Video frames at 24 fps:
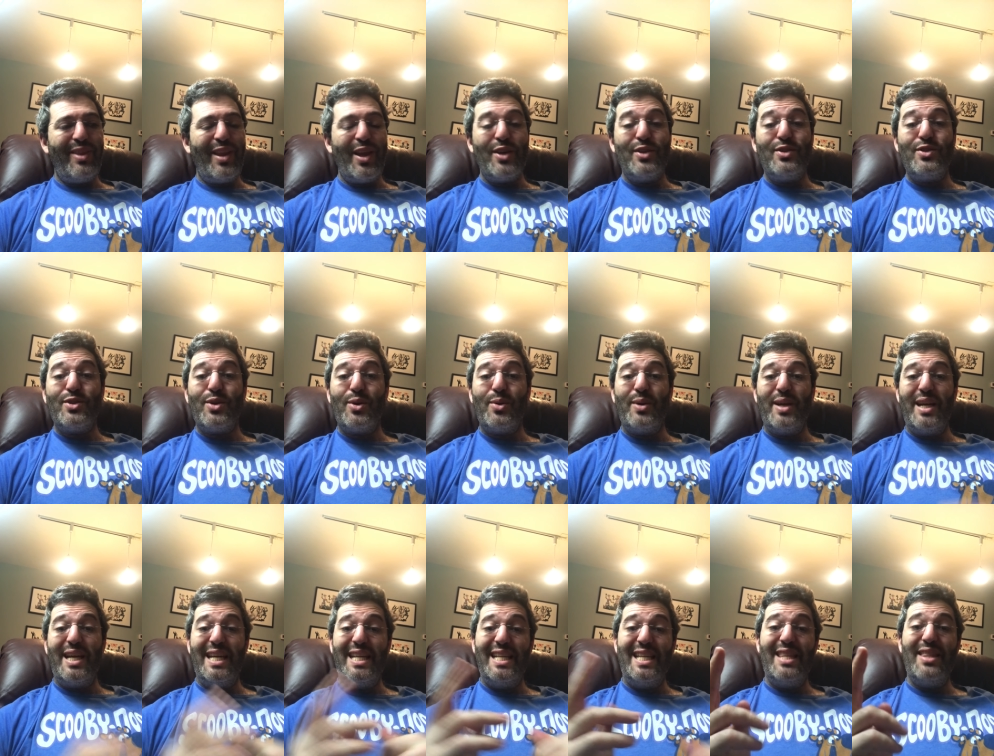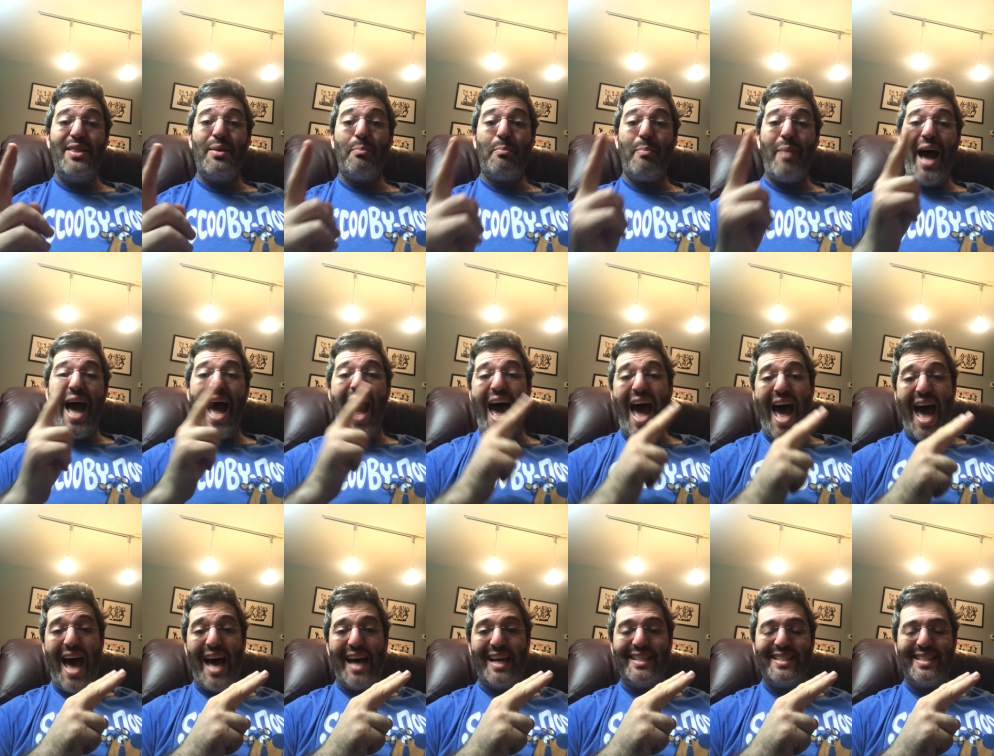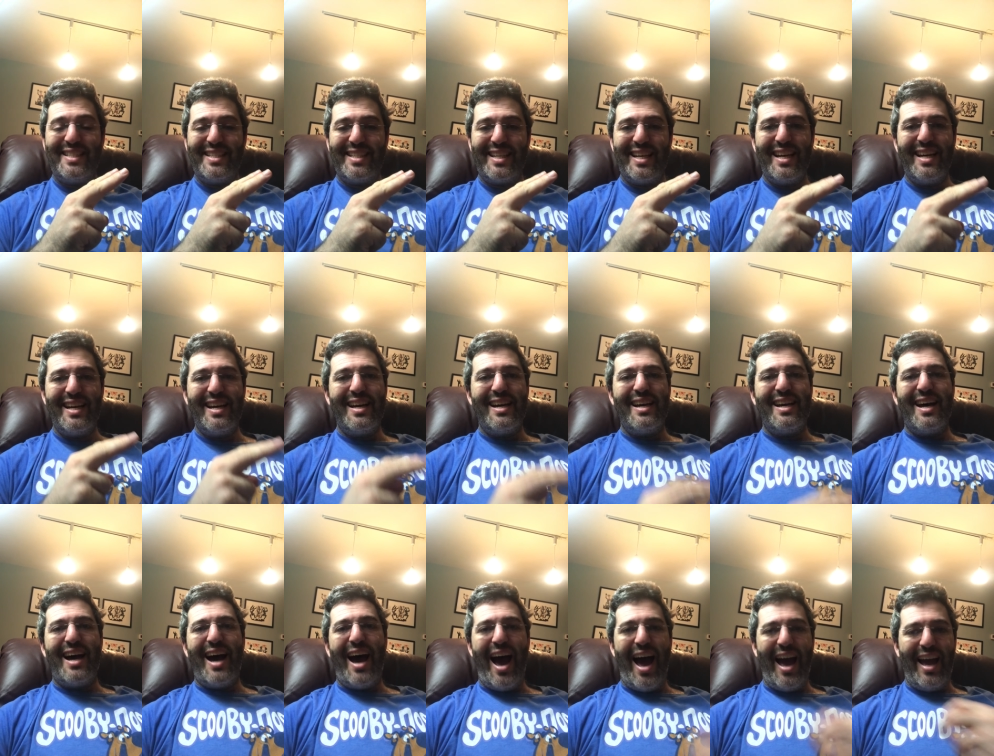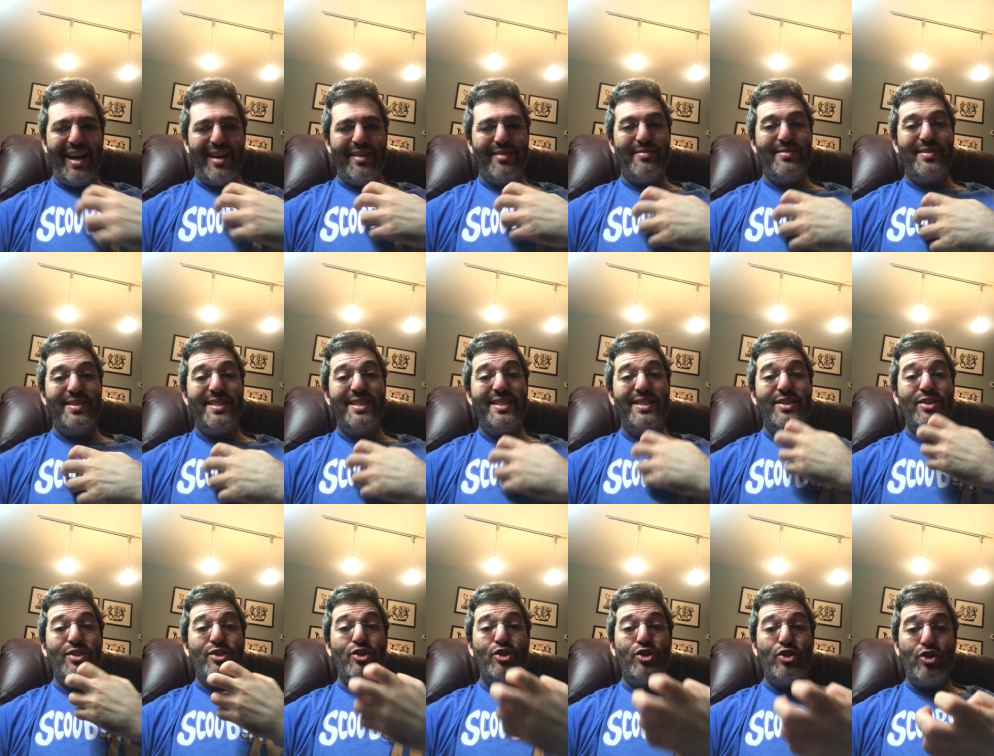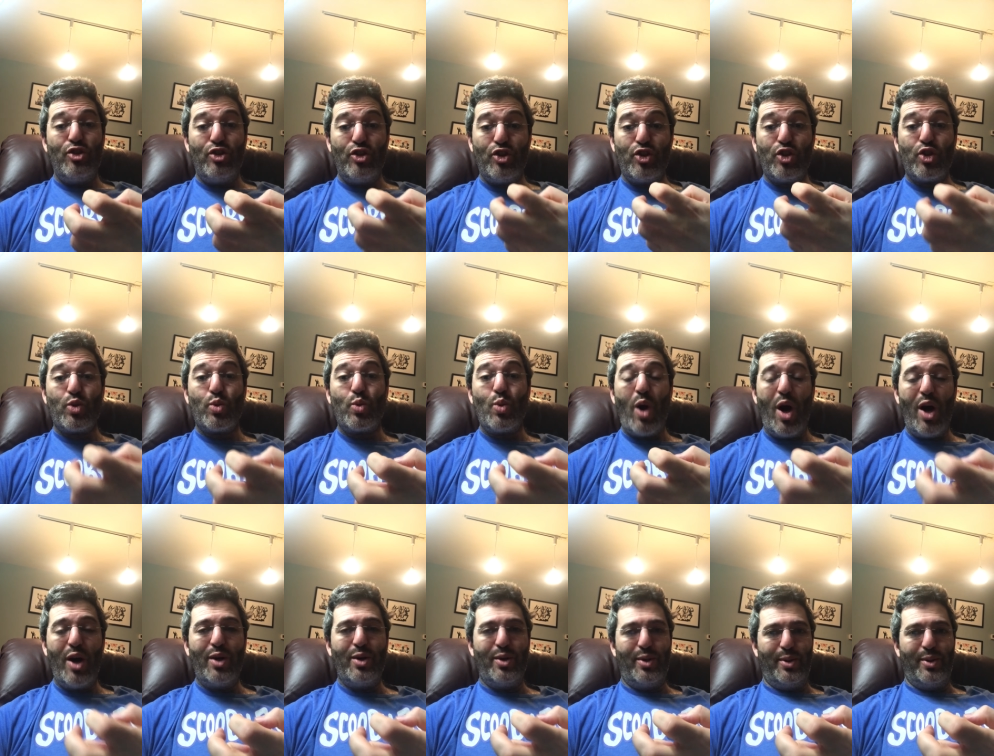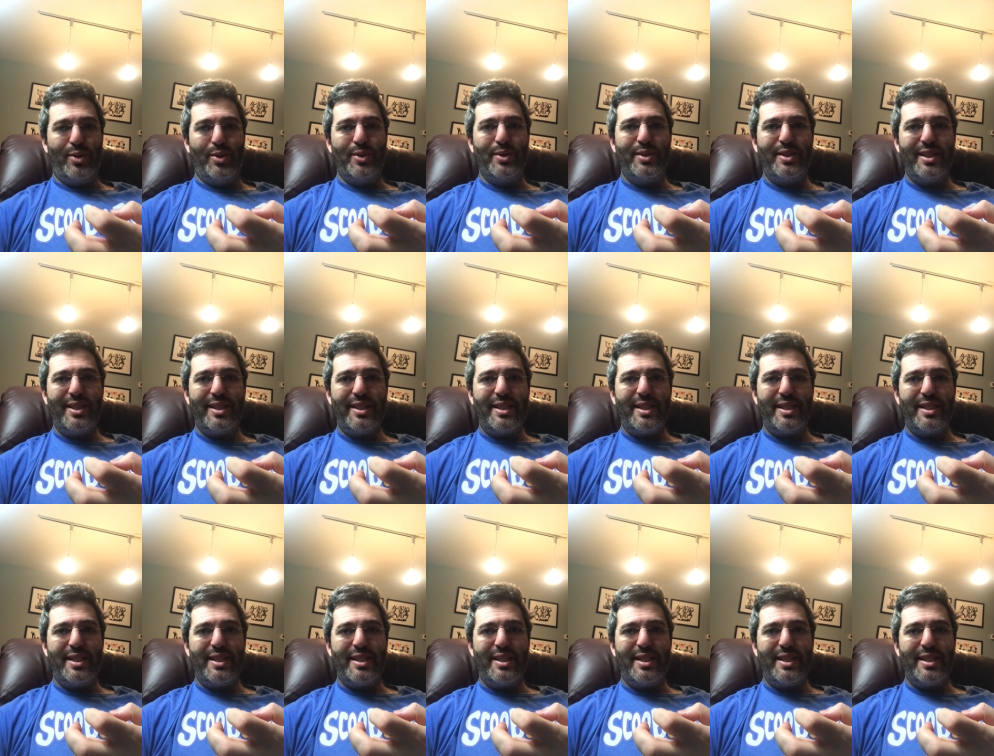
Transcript: So in the past, I have struggled.